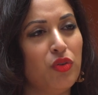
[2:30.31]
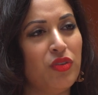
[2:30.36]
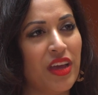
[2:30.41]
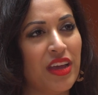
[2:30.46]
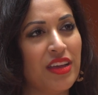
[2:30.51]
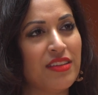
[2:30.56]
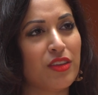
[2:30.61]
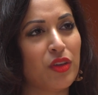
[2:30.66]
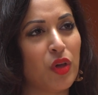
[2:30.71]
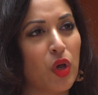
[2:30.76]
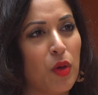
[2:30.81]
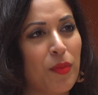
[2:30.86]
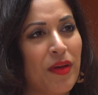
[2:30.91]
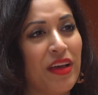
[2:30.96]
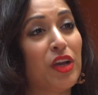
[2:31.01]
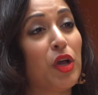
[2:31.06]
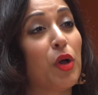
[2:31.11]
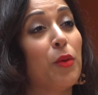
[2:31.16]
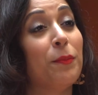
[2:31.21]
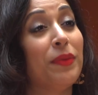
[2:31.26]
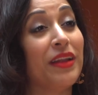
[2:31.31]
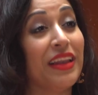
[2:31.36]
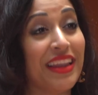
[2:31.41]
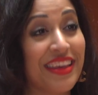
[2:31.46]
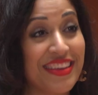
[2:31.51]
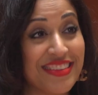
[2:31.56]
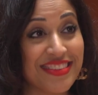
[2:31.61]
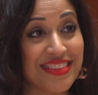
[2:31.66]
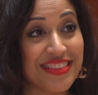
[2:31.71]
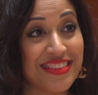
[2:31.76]
days ago about
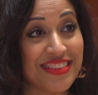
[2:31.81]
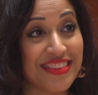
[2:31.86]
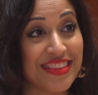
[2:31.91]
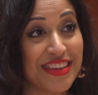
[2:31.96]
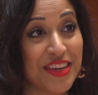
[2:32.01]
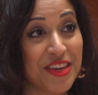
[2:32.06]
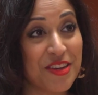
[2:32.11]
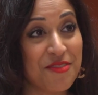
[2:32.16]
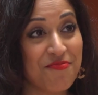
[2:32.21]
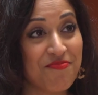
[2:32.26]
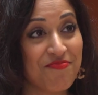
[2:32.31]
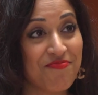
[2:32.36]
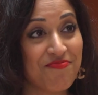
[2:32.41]
complacency